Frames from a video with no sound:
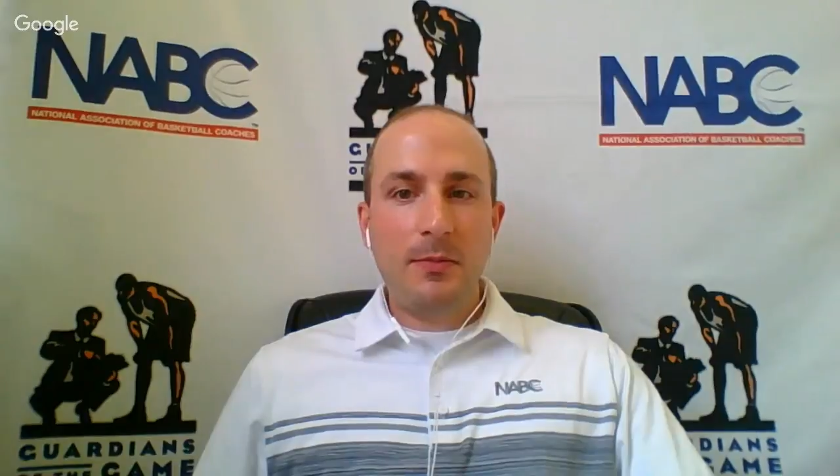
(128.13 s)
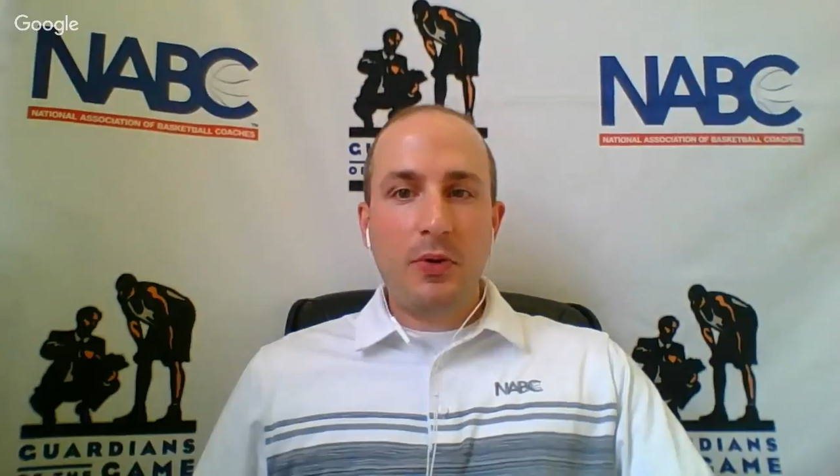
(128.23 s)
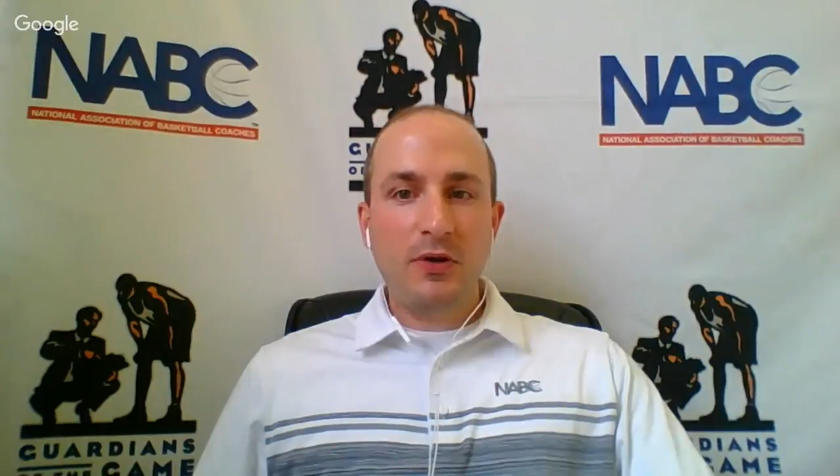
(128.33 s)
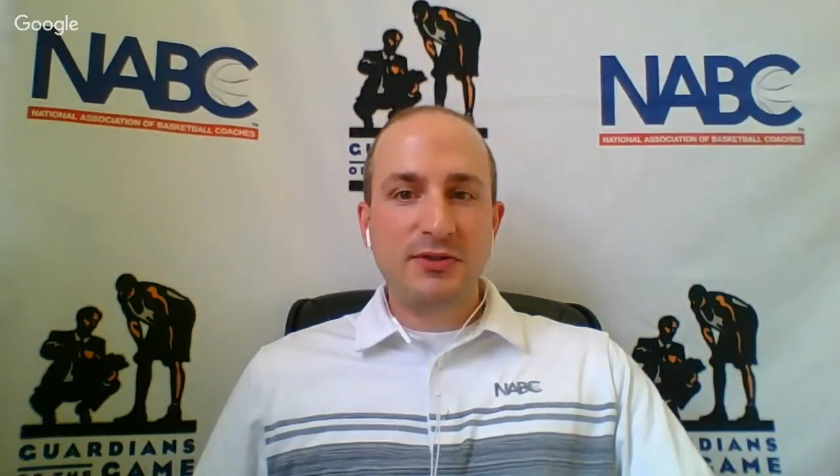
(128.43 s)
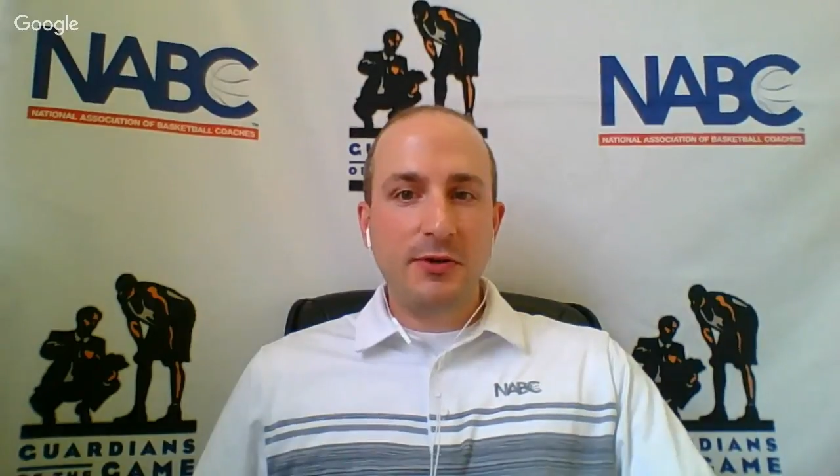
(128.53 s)

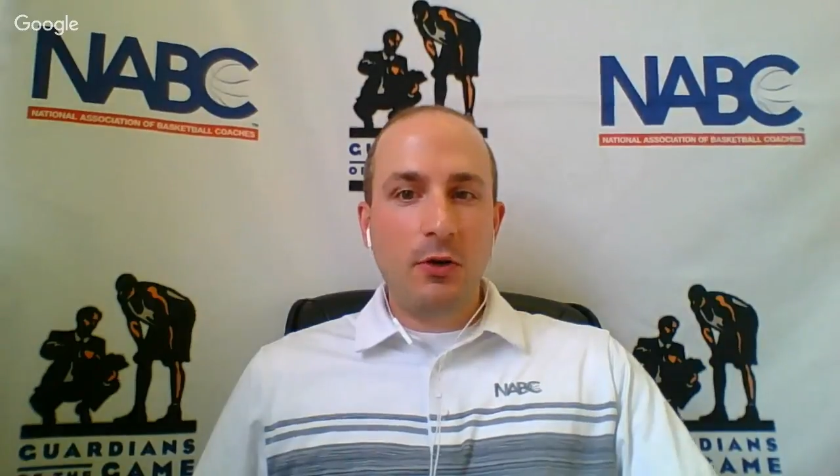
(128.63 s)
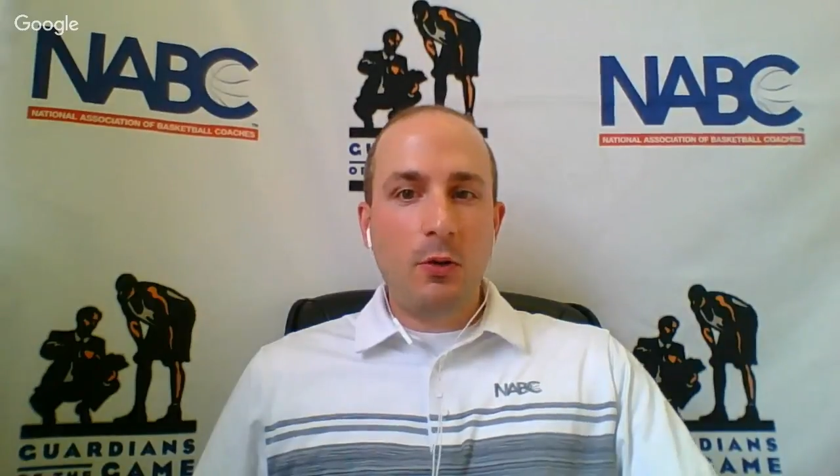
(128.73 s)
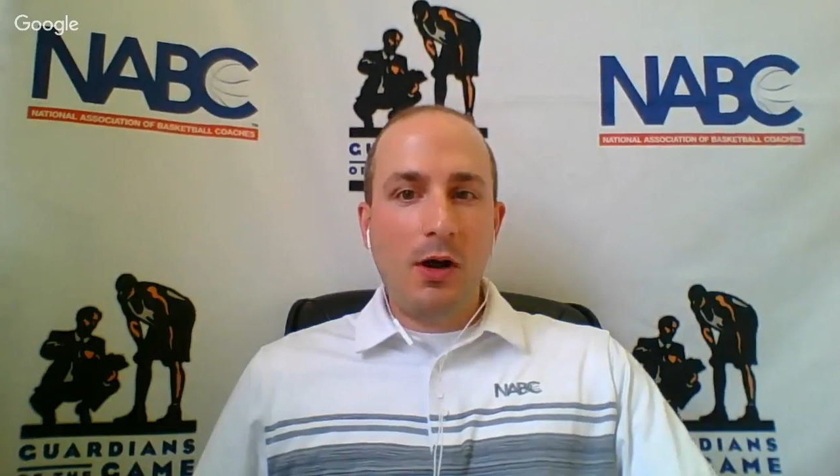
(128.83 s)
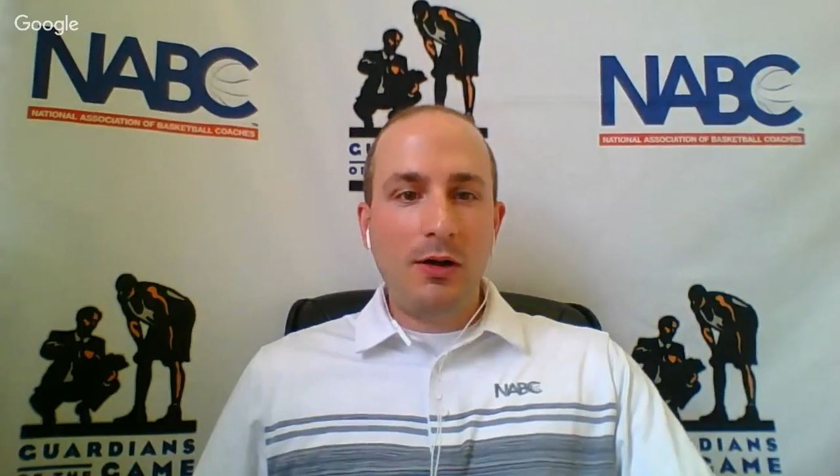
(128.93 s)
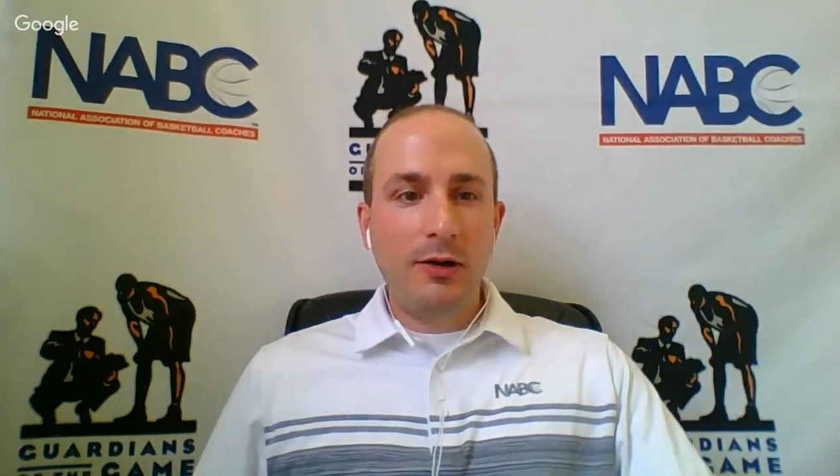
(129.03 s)
personal
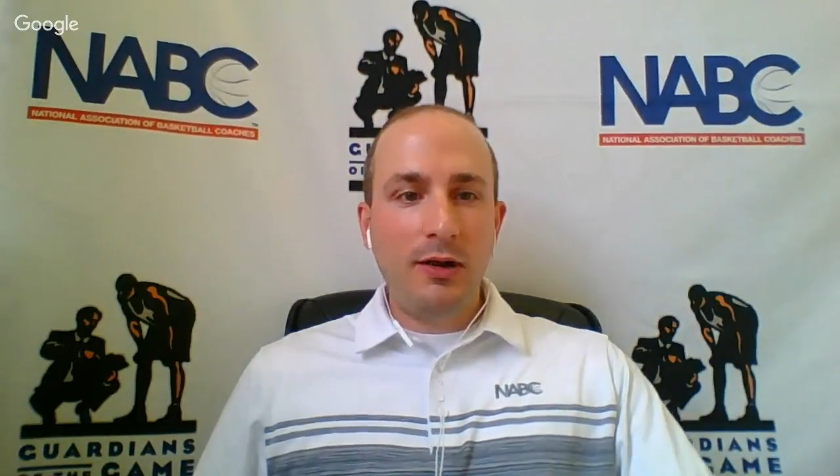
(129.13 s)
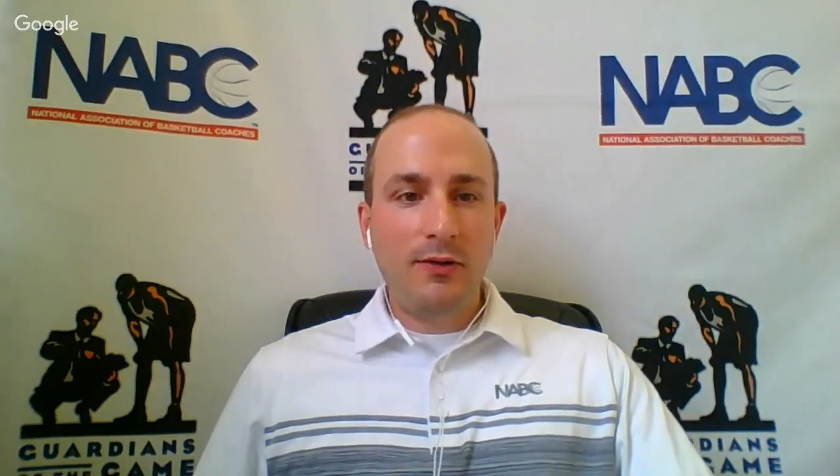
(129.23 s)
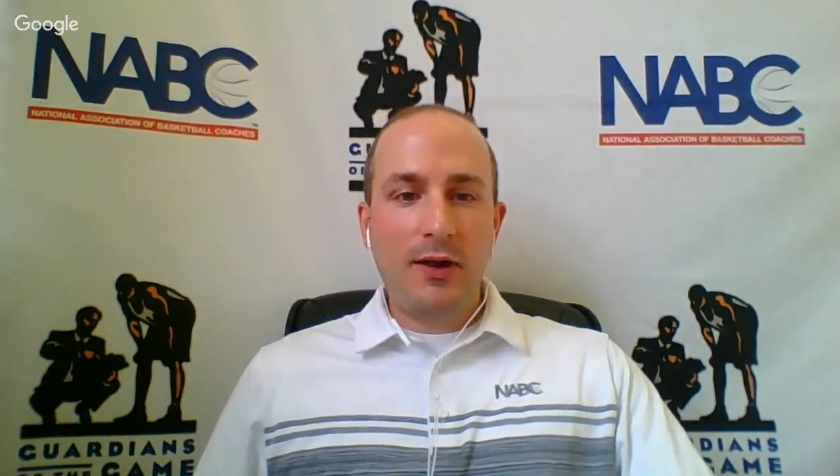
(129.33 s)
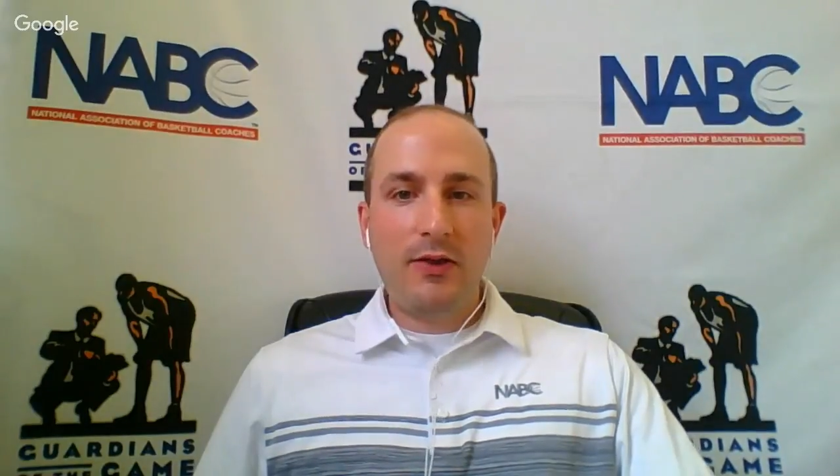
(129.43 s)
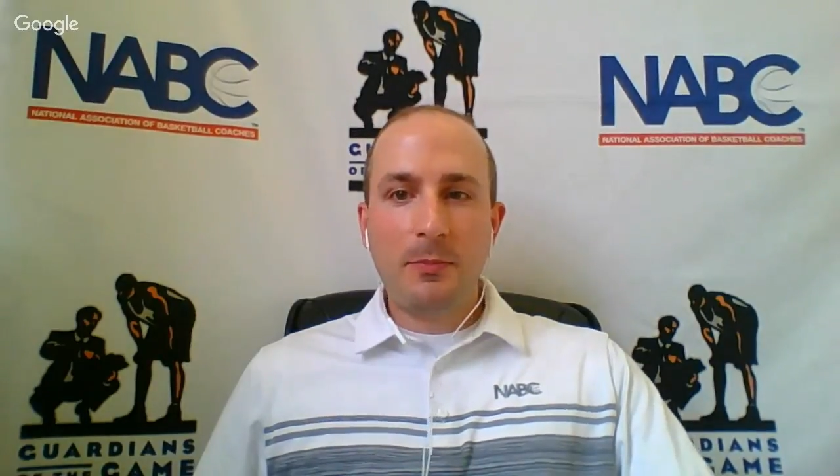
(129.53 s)

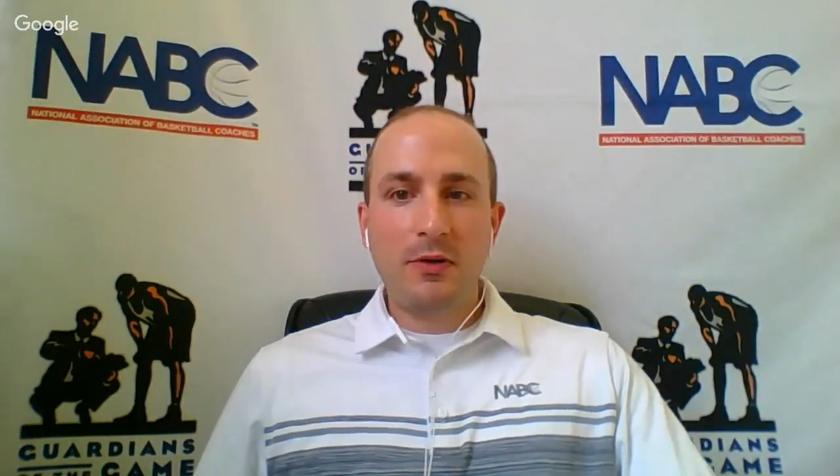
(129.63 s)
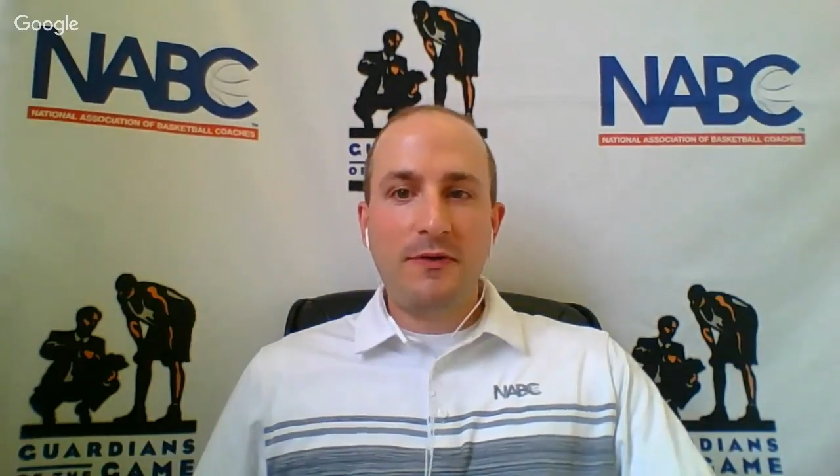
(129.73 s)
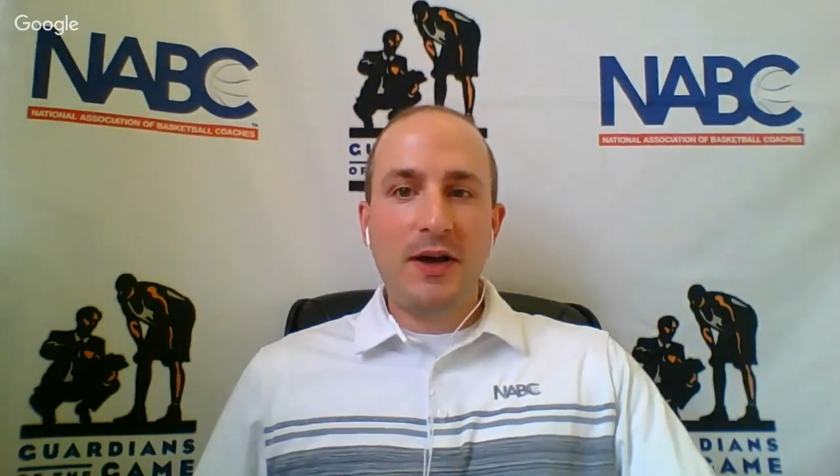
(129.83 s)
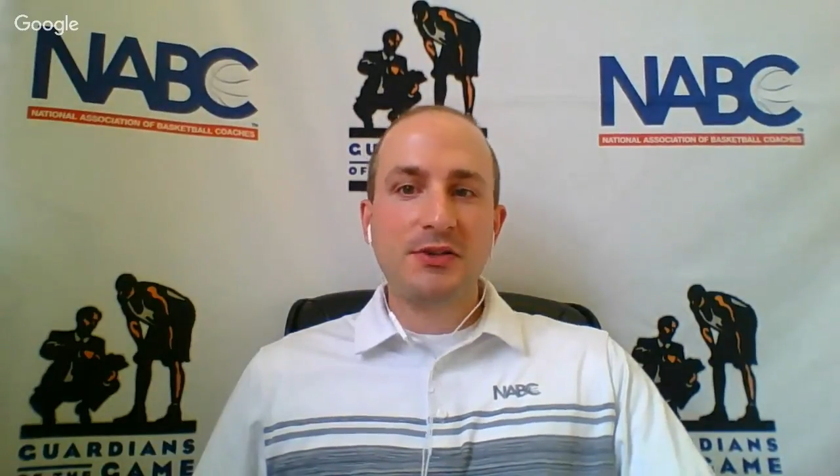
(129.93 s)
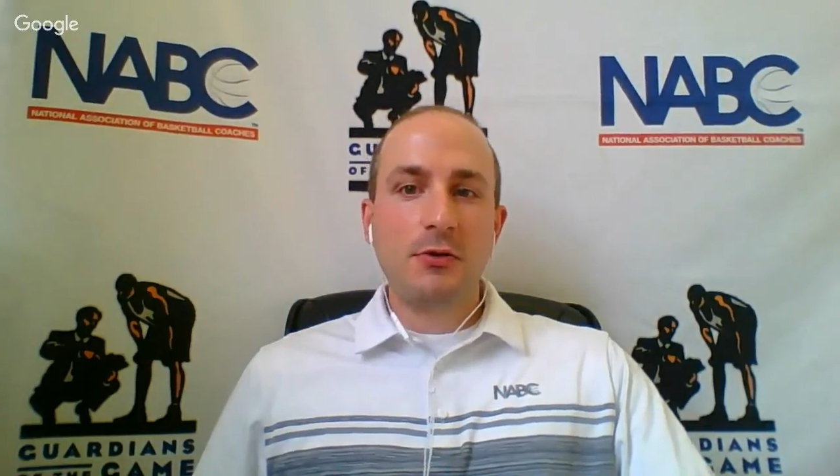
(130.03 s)
qualities and the
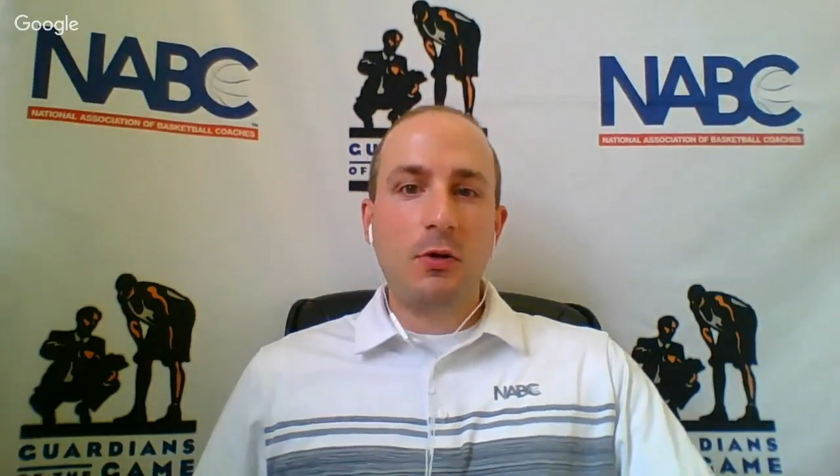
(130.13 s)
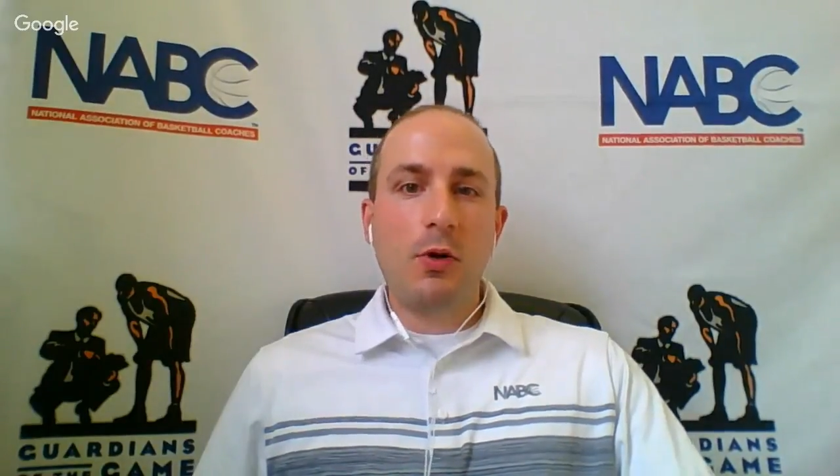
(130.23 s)
professional